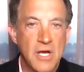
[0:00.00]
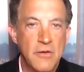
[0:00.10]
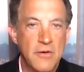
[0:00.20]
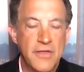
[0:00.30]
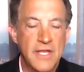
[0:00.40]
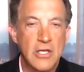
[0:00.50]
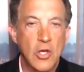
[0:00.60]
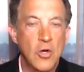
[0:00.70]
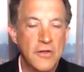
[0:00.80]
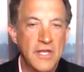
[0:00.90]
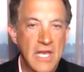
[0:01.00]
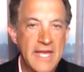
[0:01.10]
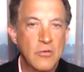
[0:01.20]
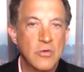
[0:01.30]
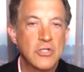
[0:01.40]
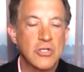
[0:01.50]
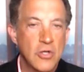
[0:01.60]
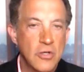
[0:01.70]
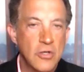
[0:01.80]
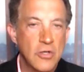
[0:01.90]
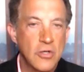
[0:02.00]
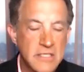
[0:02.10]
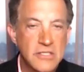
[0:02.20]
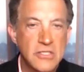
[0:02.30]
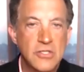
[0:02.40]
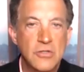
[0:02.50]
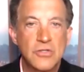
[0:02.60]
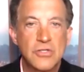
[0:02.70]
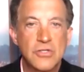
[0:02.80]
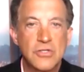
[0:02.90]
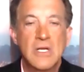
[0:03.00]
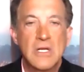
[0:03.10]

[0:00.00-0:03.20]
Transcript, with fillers: other than learn the language, learn the Constitution,